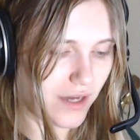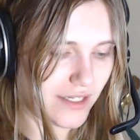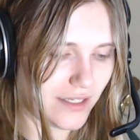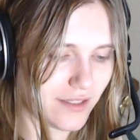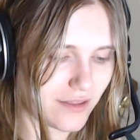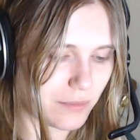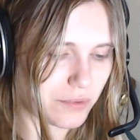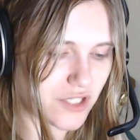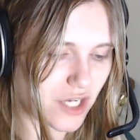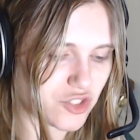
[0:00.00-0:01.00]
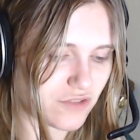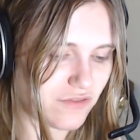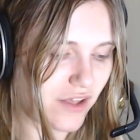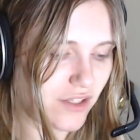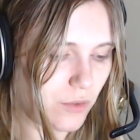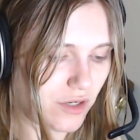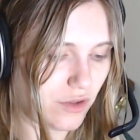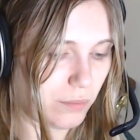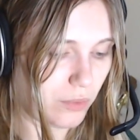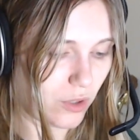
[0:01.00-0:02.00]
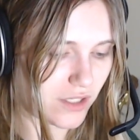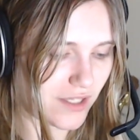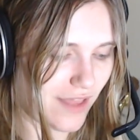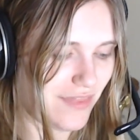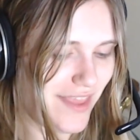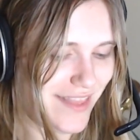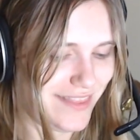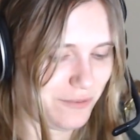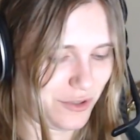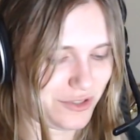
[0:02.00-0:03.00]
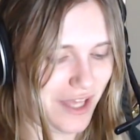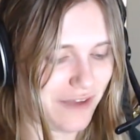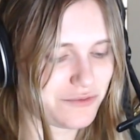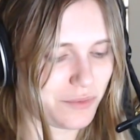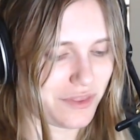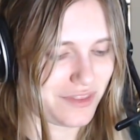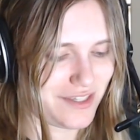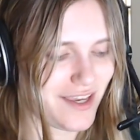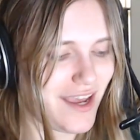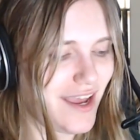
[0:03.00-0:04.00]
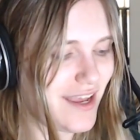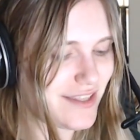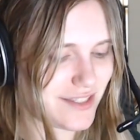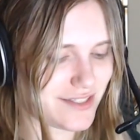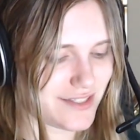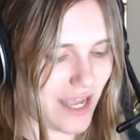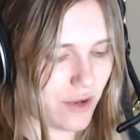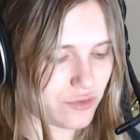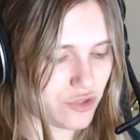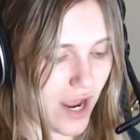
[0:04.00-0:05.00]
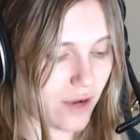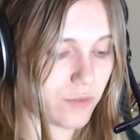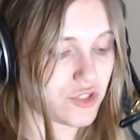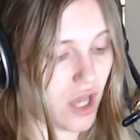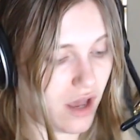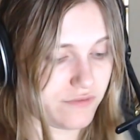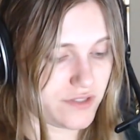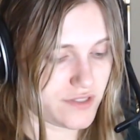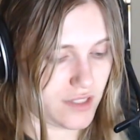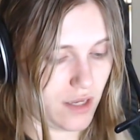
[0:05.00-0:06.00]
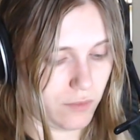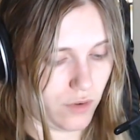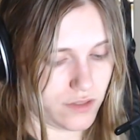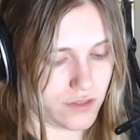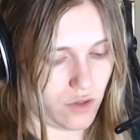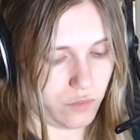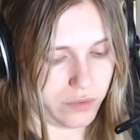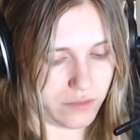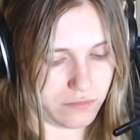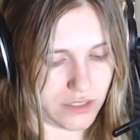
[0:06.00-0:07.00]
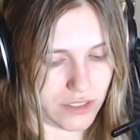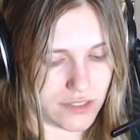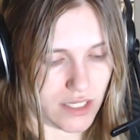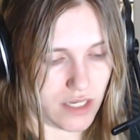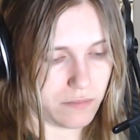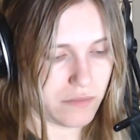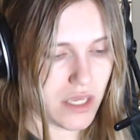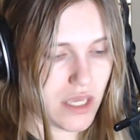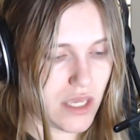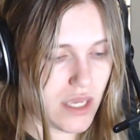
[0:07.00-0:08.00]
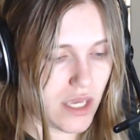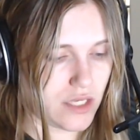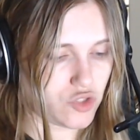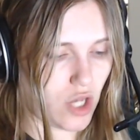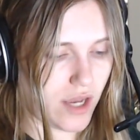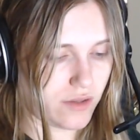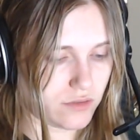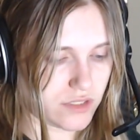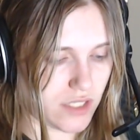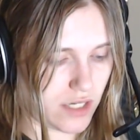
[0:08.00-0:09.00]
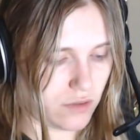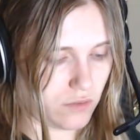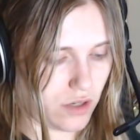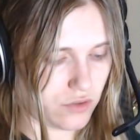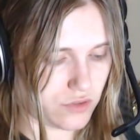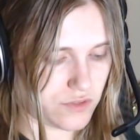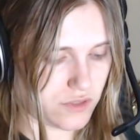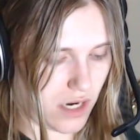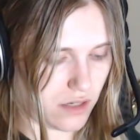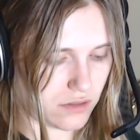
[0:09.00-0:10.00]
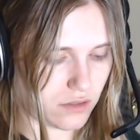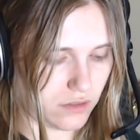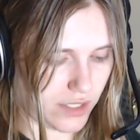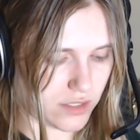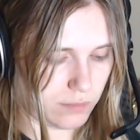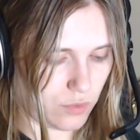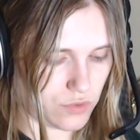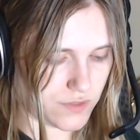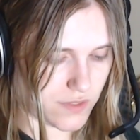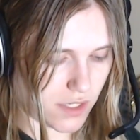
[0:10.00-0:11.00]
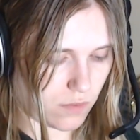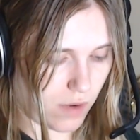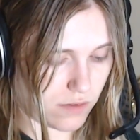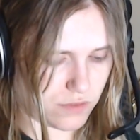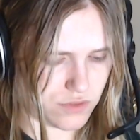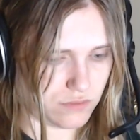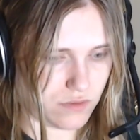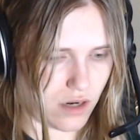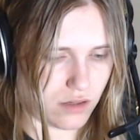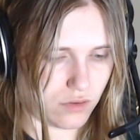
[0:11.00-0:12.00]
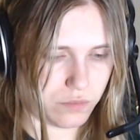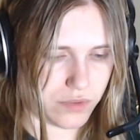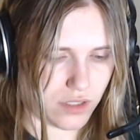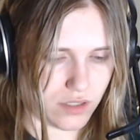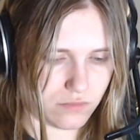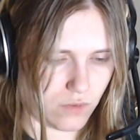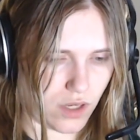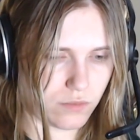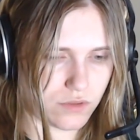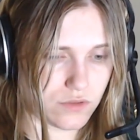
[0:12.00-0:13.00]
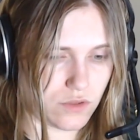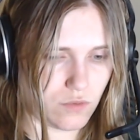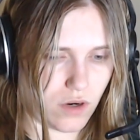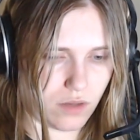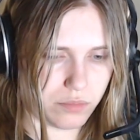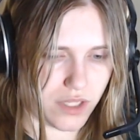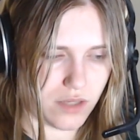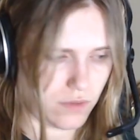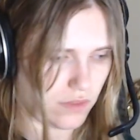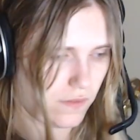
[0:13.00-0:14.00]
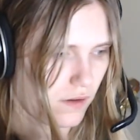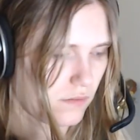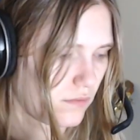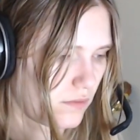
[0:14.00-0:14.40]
money, the production value into the book, and then we're left with the soundtrack, which obviously I'm going to open because I'm a child and I don't understand collectibles. Like, why would you not open it? Why wouldn't you want to play with it?